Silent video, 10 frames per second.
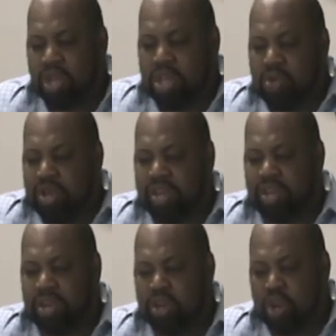You get to
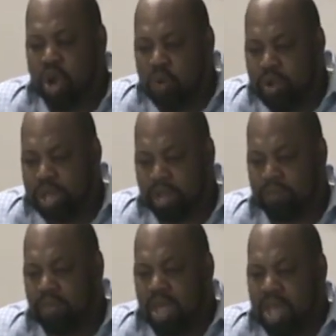know Him.
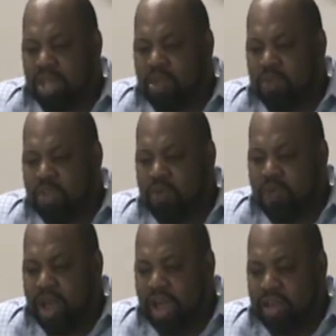You,
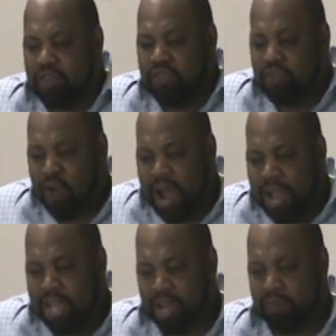you, uh, you try
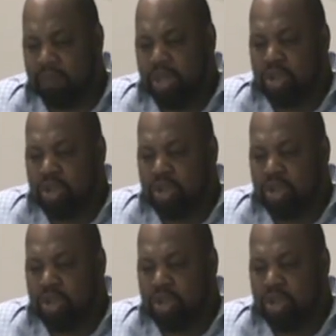Him.